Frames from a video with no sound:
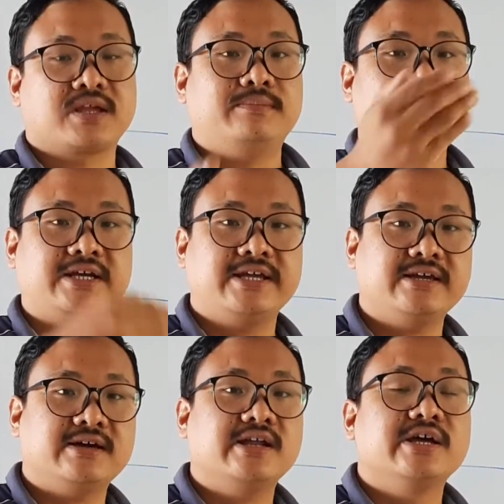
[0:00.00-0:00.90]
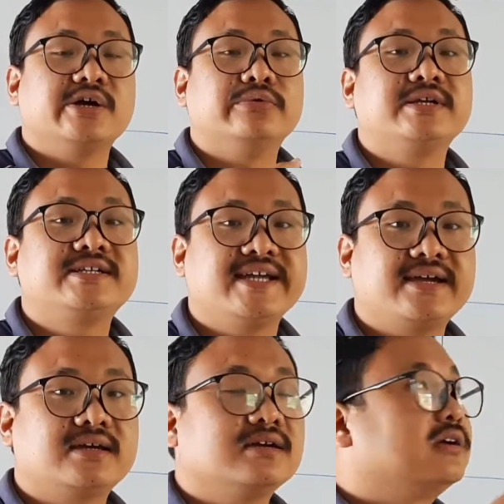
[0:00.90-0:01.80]
But here we take
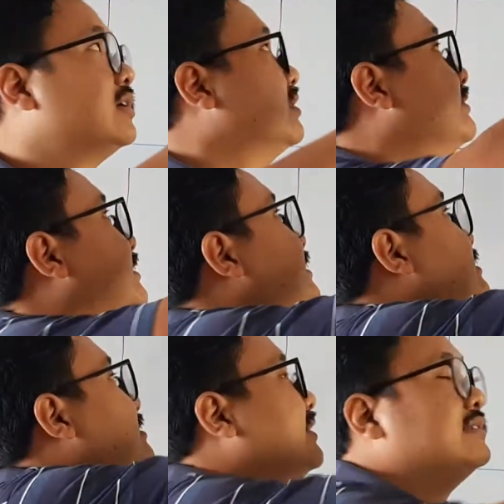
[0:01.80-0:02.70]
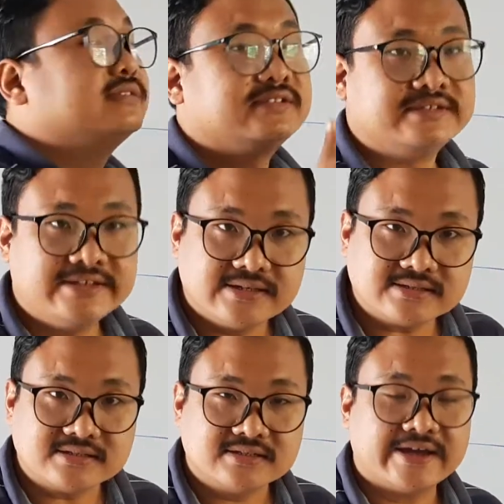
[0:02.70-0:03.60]
these in series
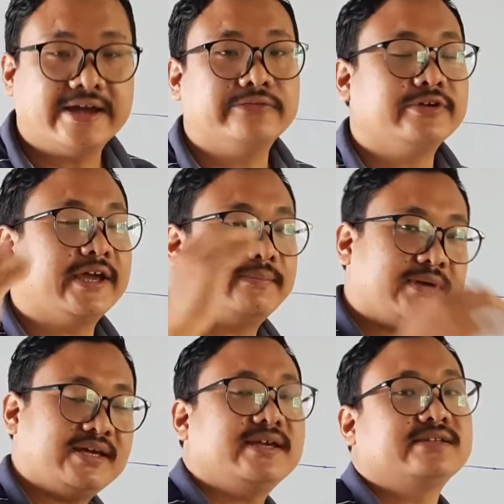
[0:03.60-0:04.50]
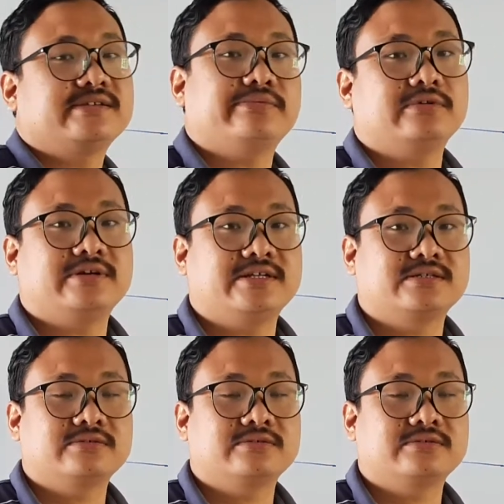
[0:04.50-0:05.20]
and we apply AC voltage.